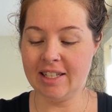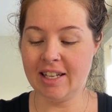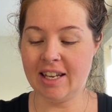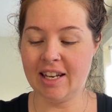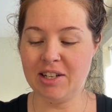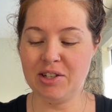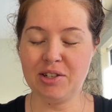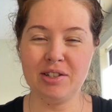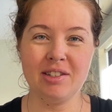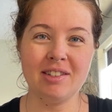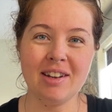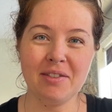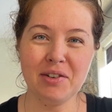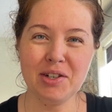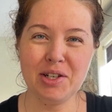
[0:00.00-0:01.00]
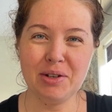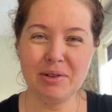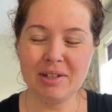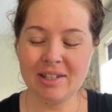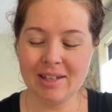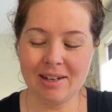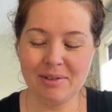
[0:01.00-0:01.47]
and I just never do
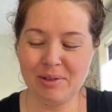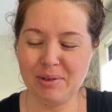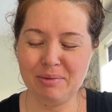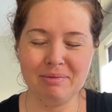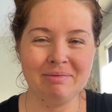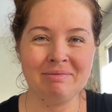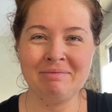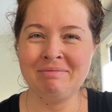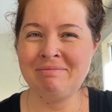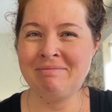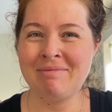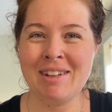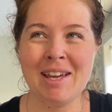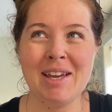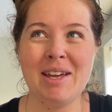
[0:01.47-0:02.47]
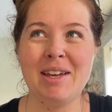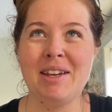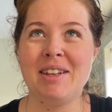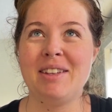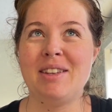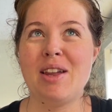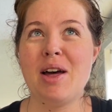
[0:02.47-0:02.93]
because I don't know.
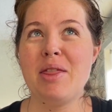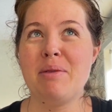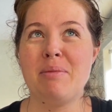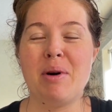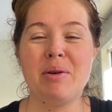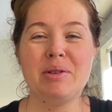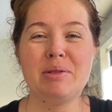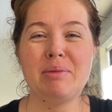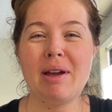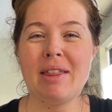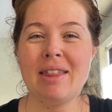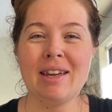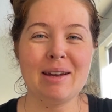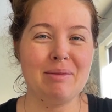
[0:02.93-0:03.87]
Not the most my thing.